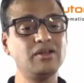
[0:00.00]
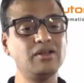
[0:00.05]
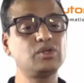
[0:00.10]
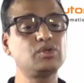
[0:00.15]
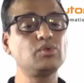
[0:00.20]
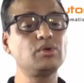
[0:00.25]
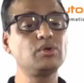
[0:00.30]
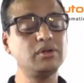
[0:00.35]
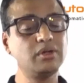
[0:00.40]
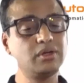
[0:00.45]

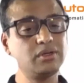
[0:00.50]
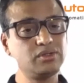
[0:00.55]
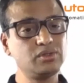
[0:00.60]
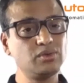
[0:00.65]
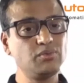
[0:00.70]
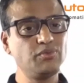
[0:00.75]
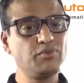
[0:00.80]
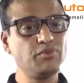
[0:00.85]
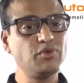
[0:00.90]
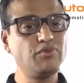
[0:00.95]
to
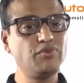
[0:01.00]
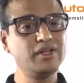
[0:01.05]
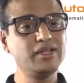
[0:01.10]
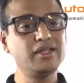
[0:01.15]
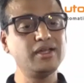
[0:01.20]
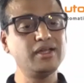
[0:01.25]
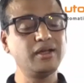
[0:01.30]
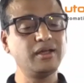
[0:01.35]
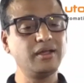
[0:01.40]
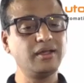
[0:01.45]
fulfill
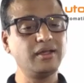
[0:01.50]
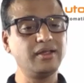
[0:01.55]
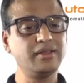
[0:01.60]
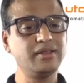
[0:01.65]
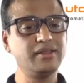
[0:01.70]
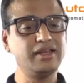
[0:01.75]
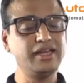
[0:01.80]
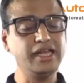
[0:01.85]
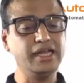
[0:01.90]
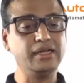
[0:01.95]

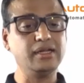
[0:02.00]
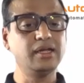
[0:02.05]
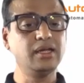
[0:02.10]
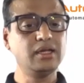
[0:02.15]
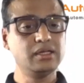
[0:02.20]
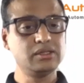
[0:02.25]
the need.